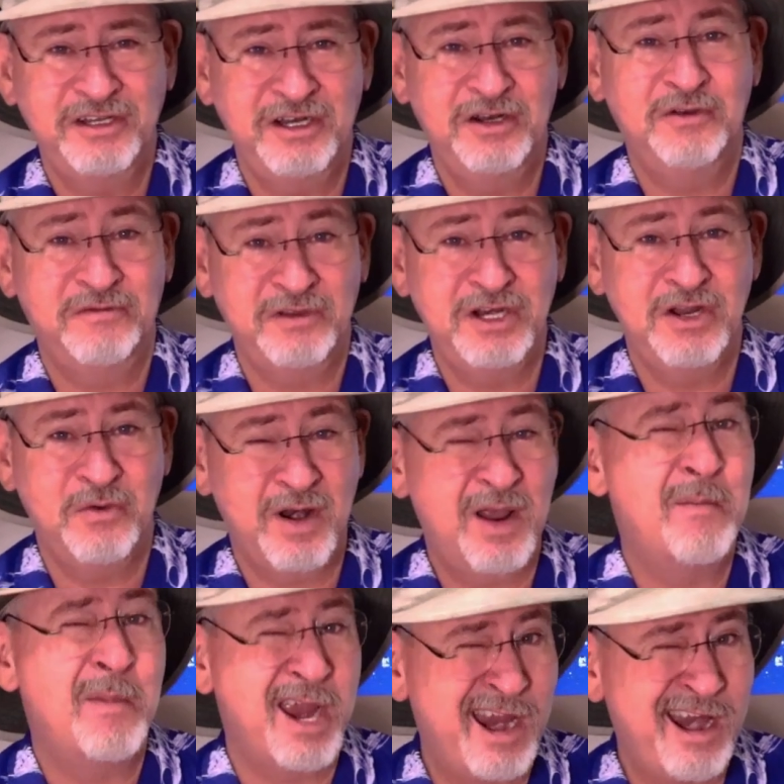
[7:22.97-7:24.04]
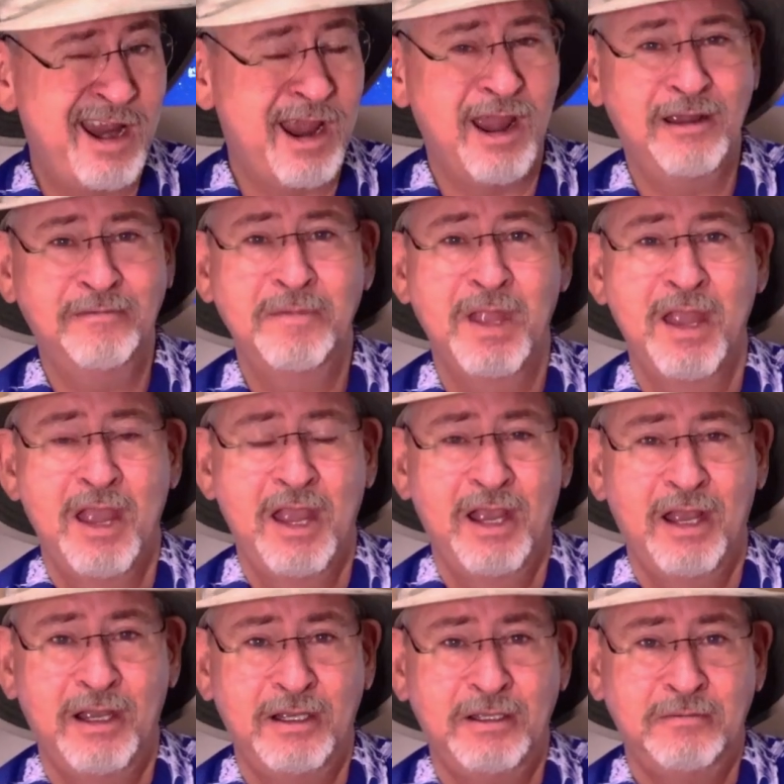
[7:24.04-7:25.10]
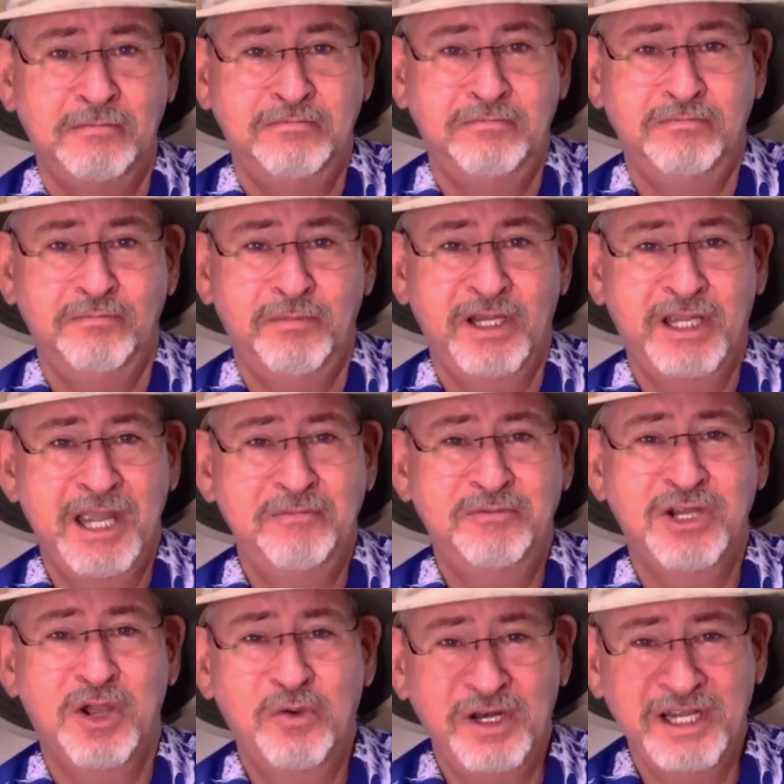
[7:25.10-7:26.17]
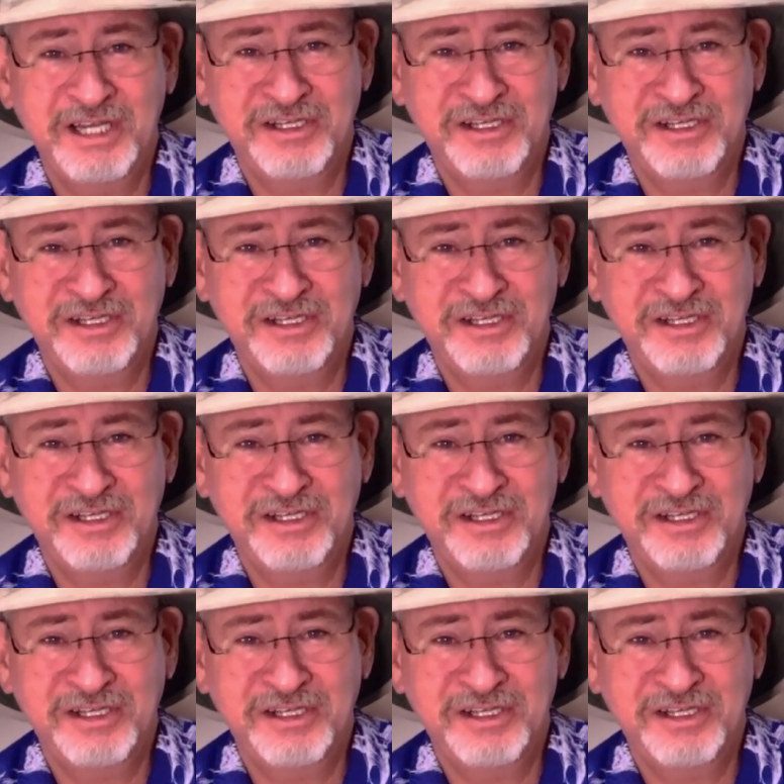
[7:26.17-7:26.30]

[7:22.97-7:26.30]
you know, if you know what I mean, became totally